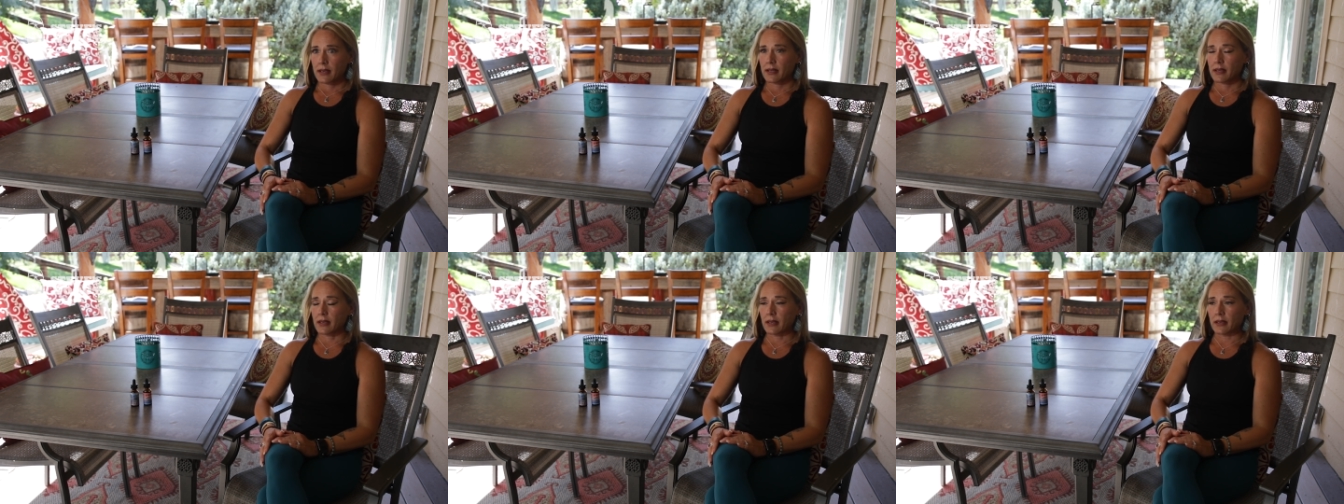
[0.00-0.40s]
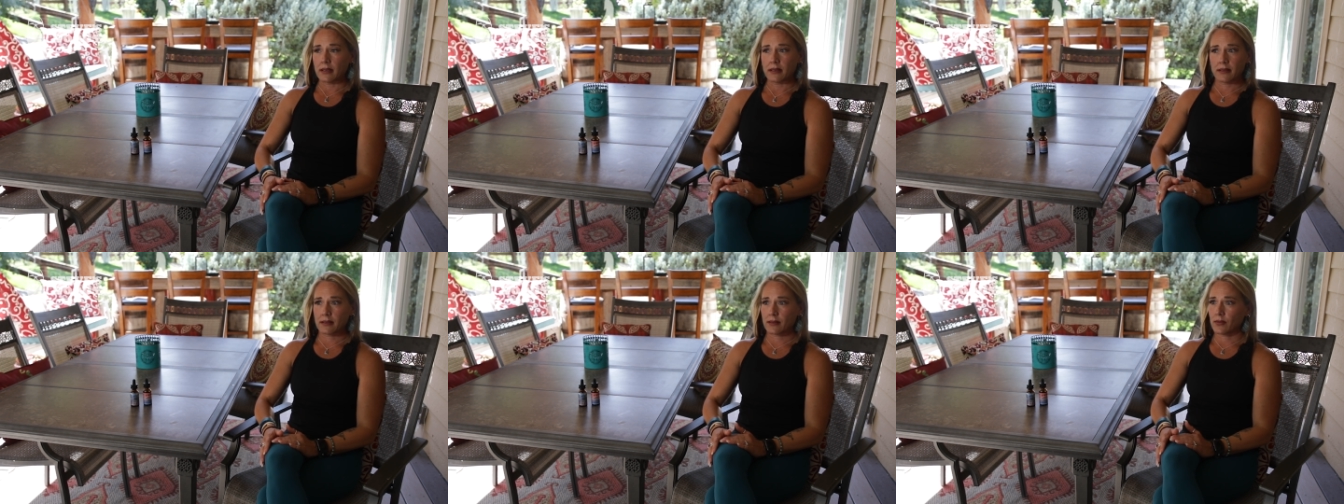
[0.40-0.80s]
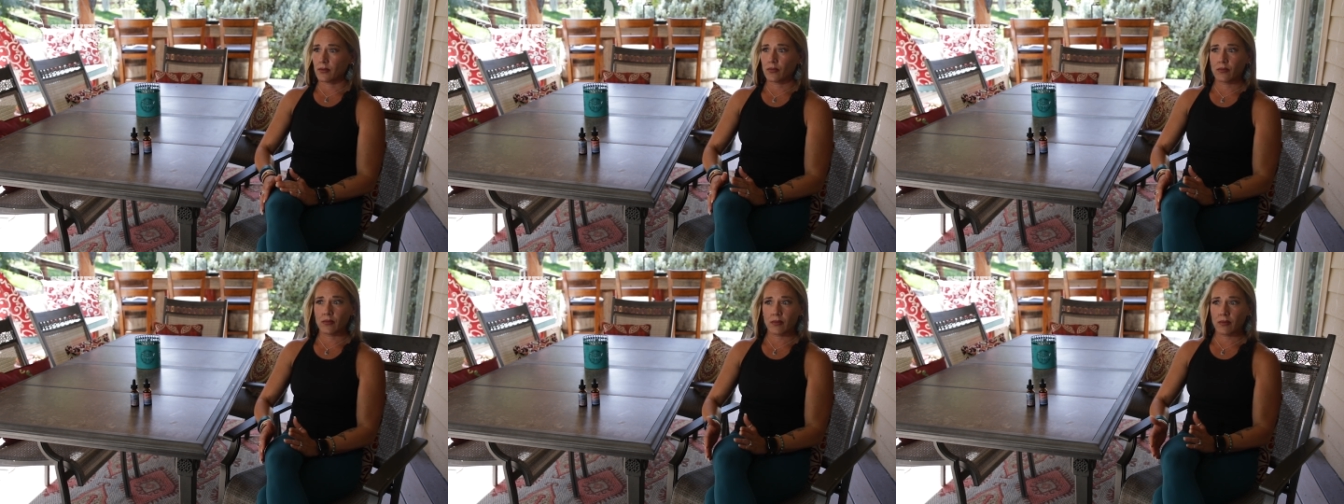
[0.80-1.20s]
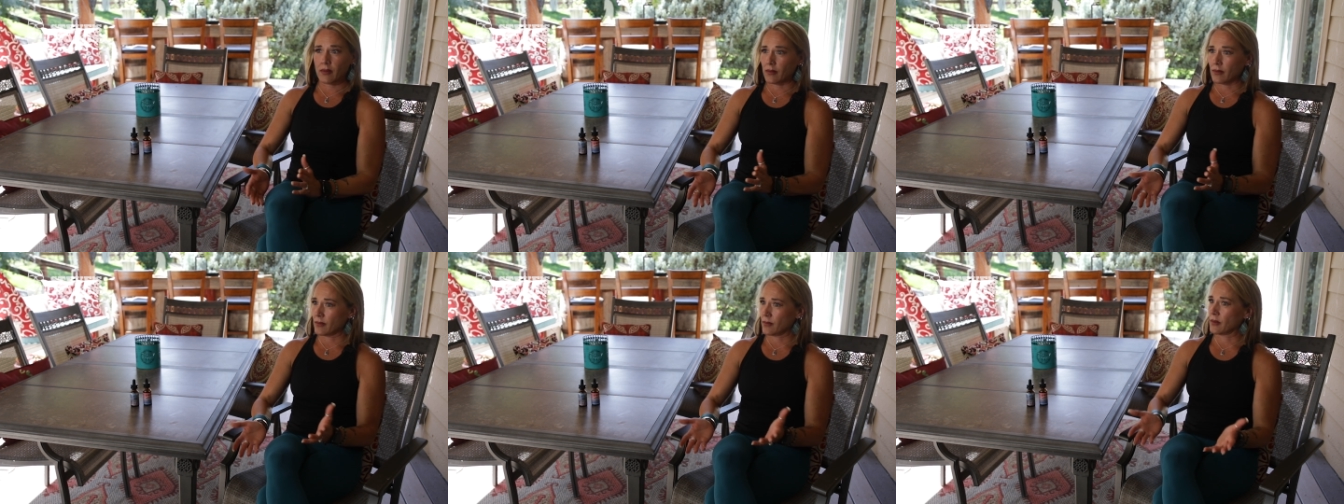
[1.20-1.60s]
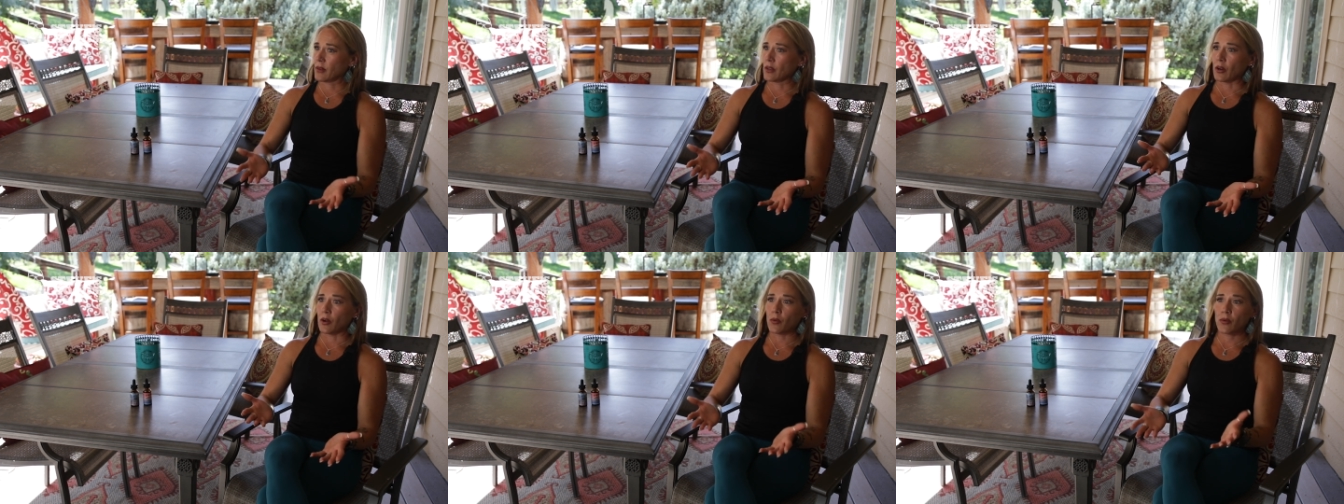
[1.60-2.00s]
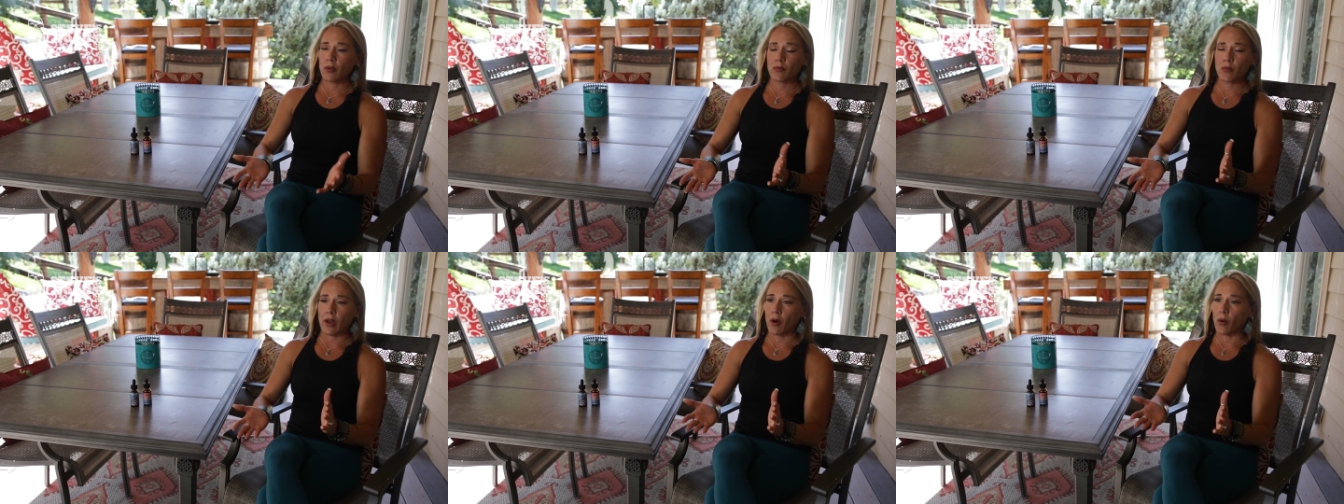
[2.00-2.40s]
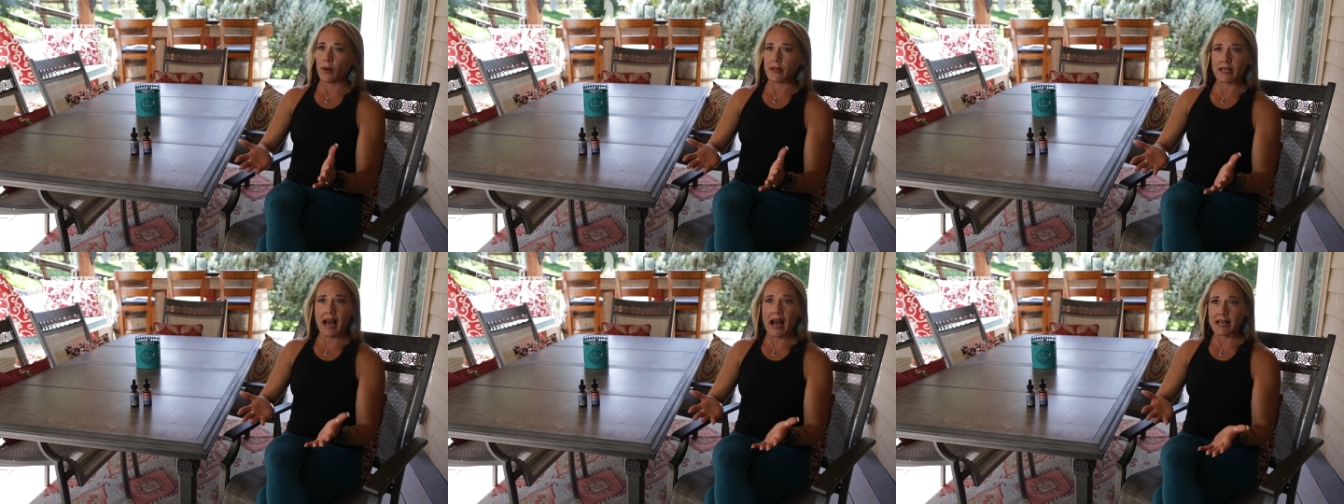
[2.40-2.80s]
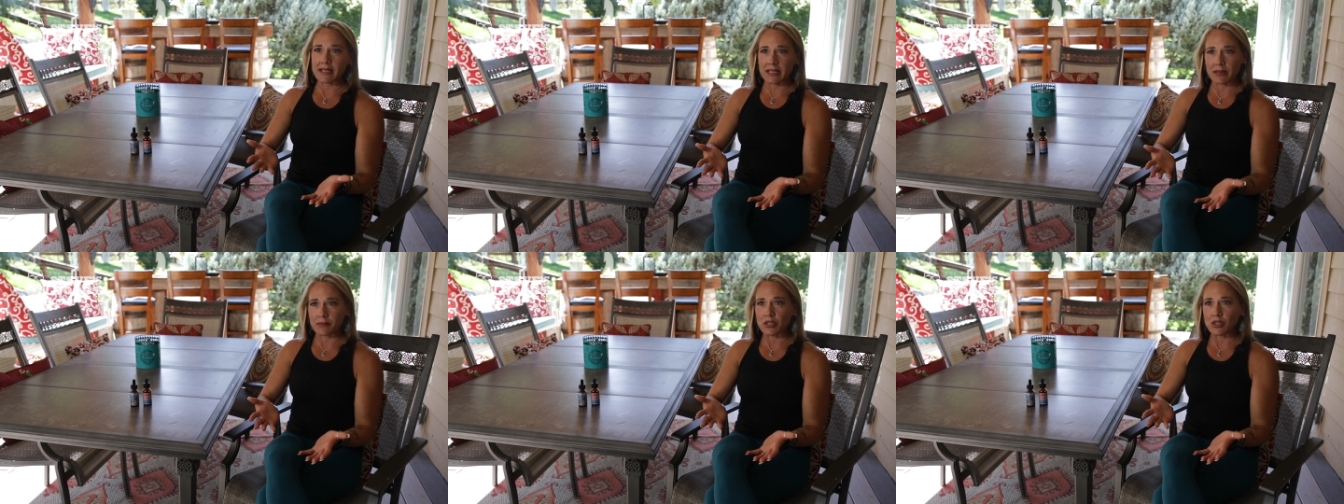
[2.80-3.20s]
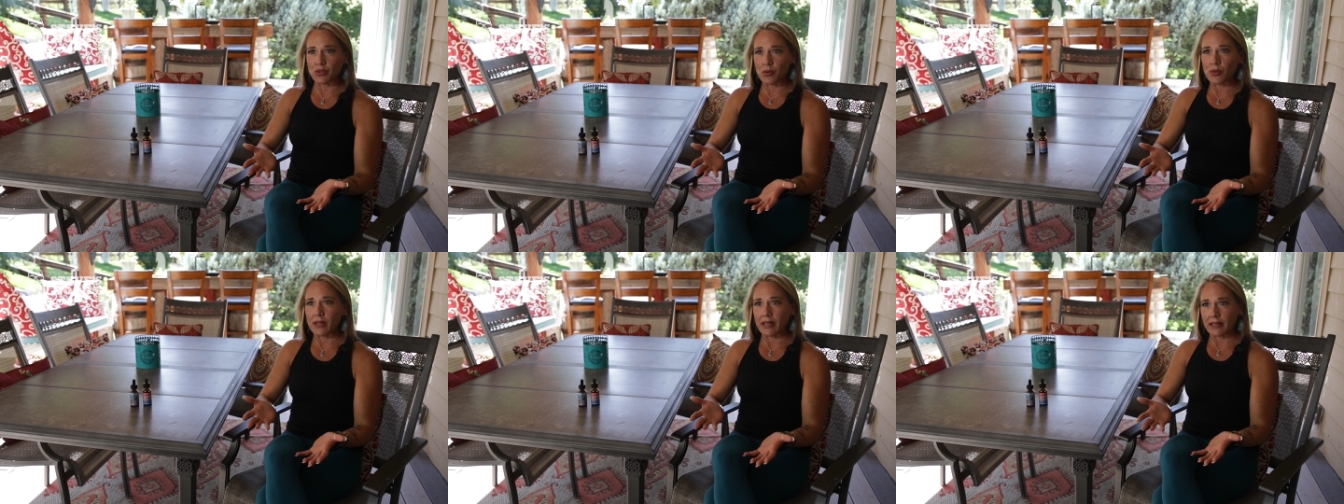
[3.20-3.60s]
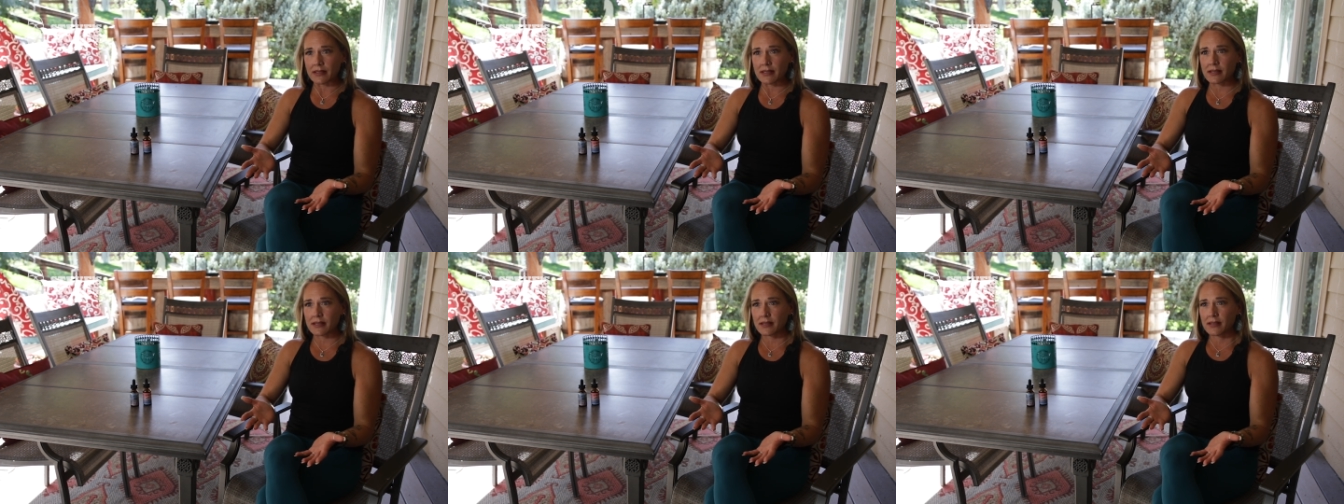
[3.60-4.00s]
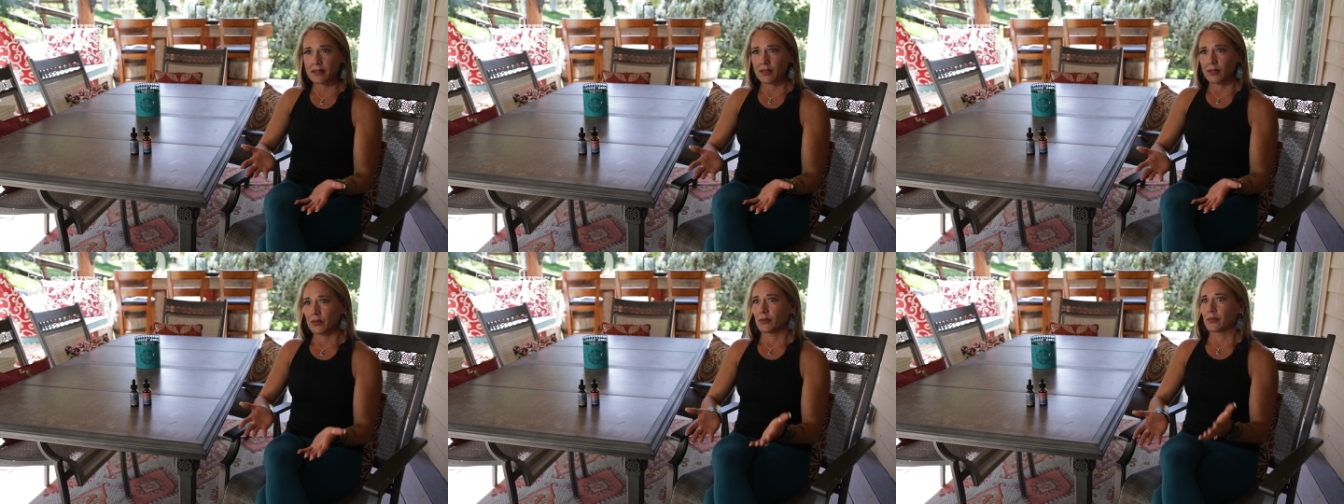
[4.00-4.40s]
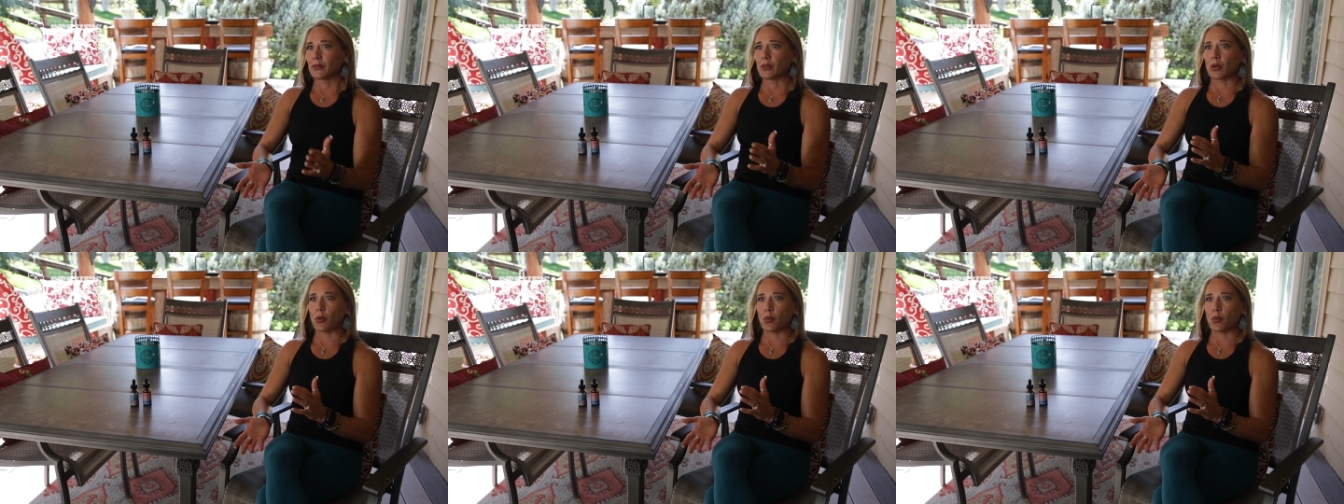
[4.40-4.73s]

He, you know, we always ask him to do things, you